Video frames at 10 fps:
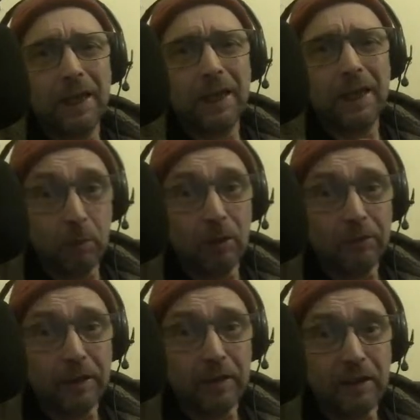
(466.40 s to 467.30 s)
I am a
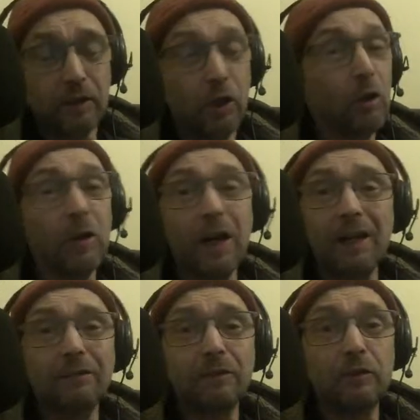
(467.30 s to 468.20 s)
robot. This is
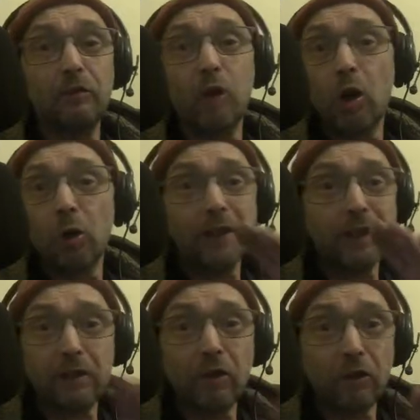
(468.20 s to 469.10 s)
no,
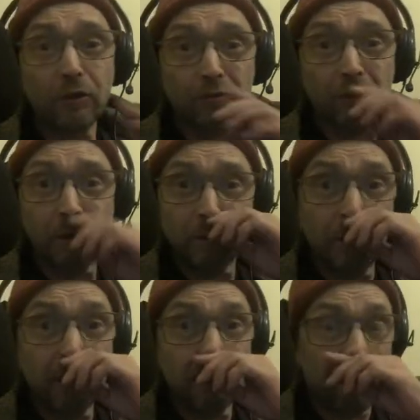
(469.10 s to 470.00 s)
this is not
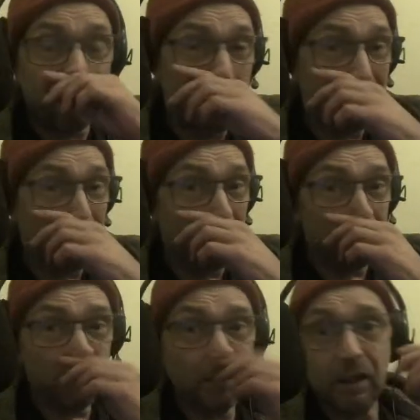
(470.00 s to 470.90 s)
true. I've
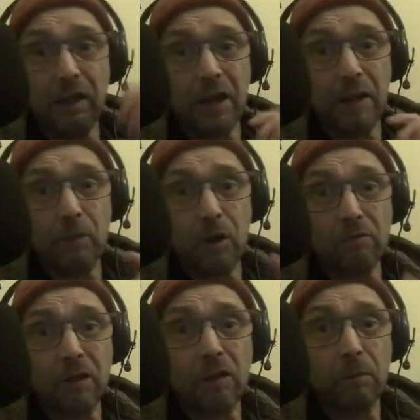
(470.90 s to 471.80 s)
discovered today that I'm
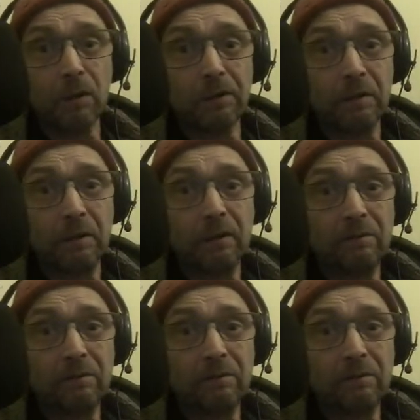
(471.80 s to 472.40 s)
not a robot.